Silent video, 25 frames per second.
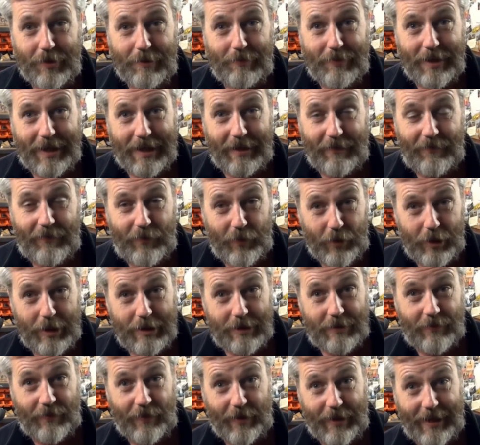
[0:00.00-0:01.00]
the bloody
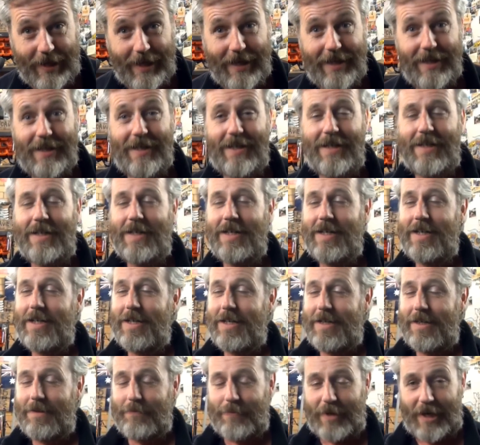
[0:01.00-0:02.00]
footage for that,
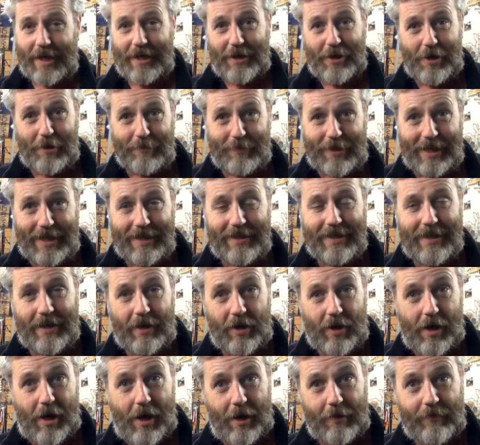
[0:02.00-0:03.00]
but I'm getting there
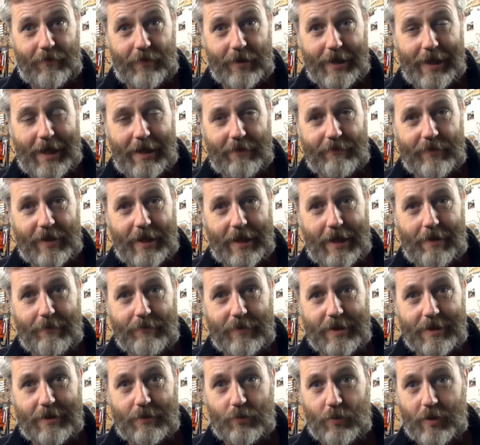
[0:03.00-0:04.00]
and I'll hopefully have that up
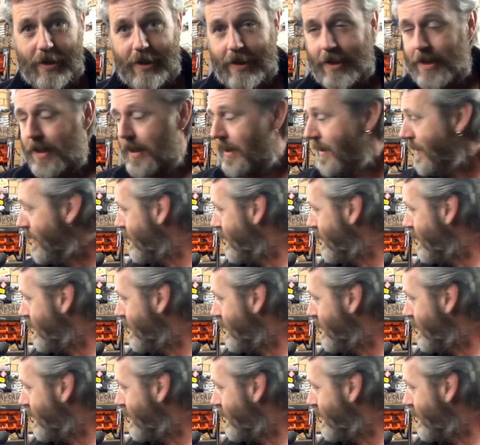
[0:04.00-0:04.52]
this week.